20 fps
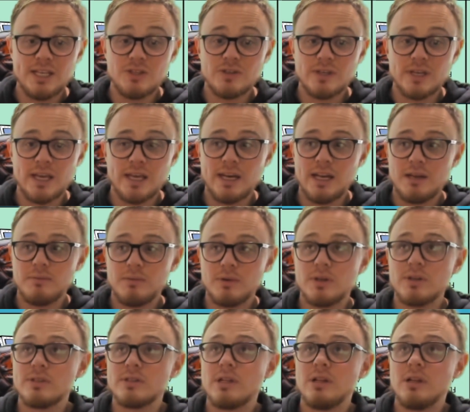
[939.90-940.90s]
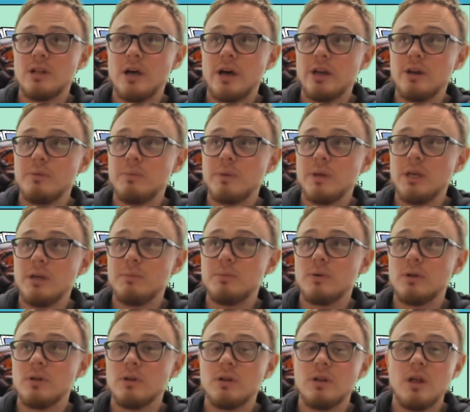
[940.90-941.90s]
you get in, because a lot of
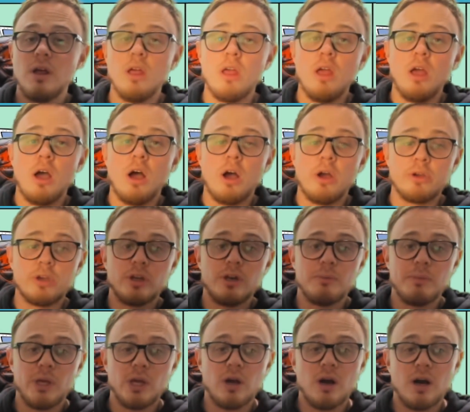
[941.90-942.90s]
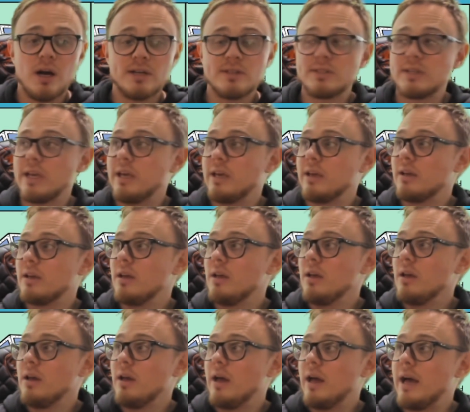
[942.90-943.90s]
people are going to be asking
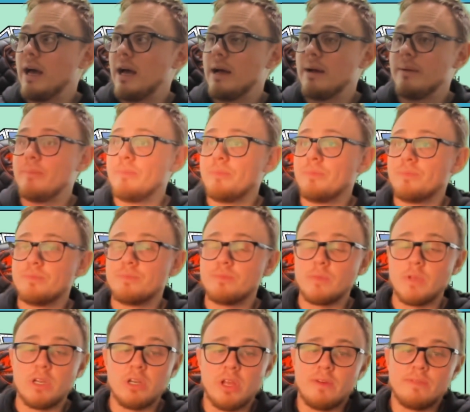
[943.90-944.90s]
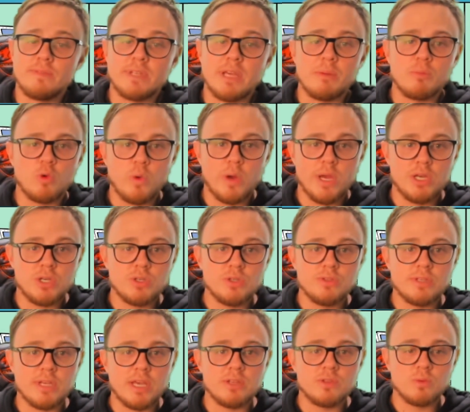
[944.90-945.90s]
a lot of dumb
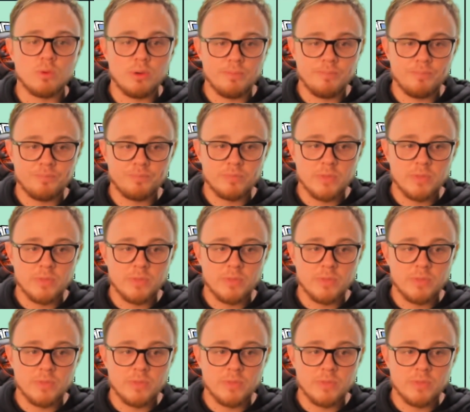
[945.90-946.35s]
questions as well.